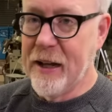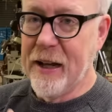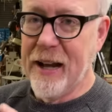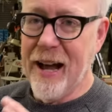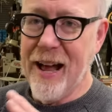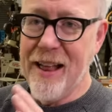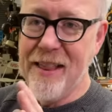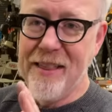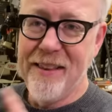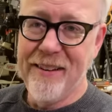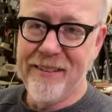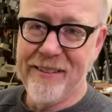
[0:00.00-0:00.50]

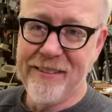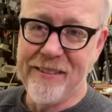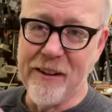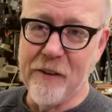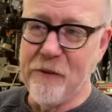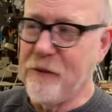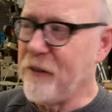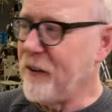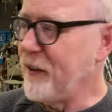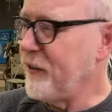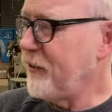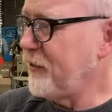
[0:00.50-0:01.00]
Uh, this
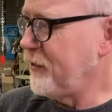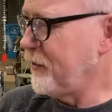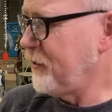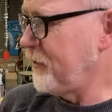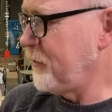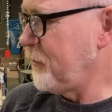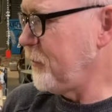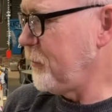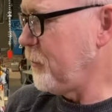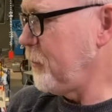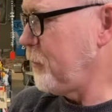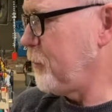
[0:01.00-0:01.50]
stuff is,
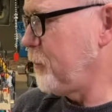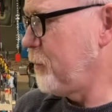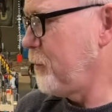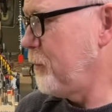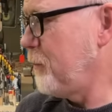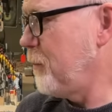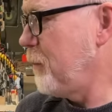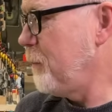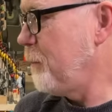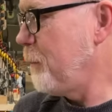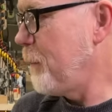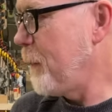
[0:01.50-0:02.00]

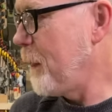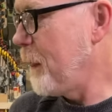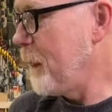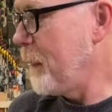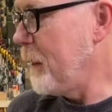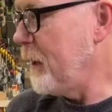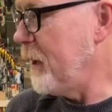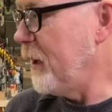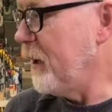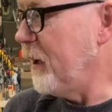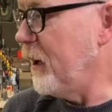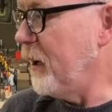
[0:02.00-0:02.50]

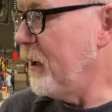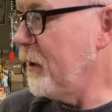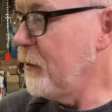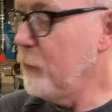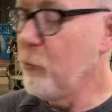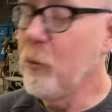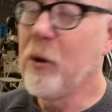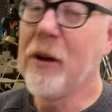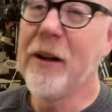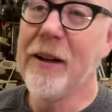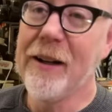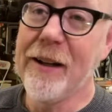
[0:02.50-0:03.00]
uh,
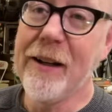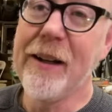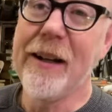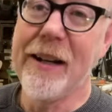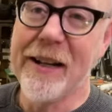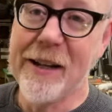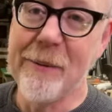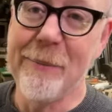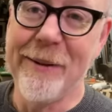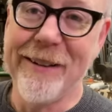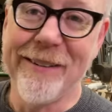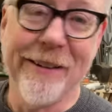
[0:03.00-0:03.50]
it
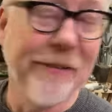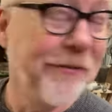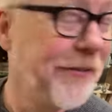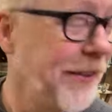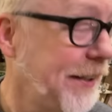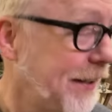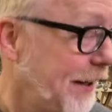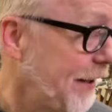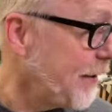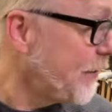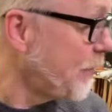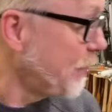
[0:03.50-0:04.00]
can be tough to
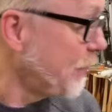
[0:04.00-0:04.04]
cut